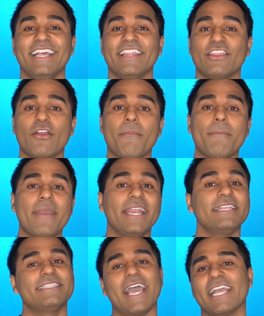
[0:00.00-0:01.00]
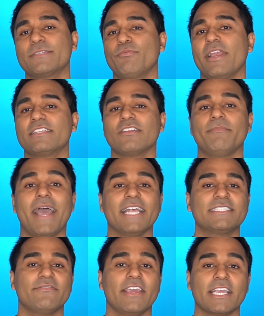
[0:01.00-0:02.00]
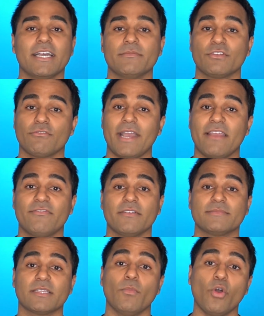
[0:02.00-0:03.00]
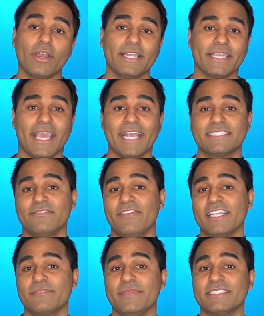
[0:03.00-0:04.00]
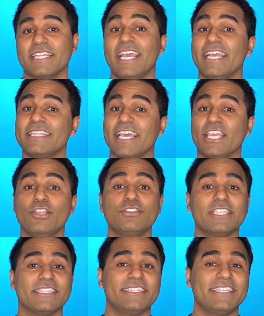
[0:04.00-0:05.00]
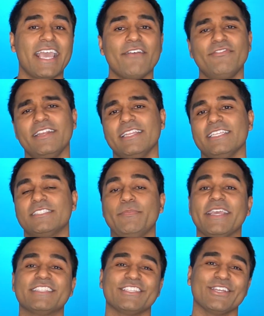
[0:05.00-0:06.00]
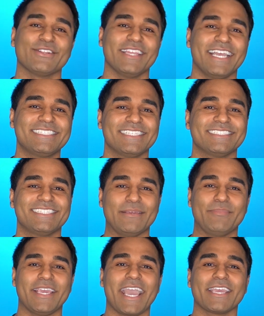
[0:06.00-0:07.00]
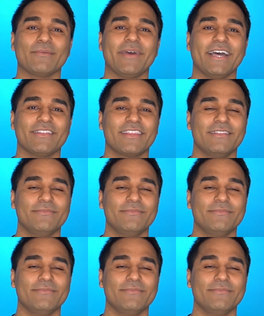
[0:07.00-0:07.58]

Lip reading: There are many tax breaks on passive income derived from some oil and gas investments that you should definitely speak to your licensed CPA about.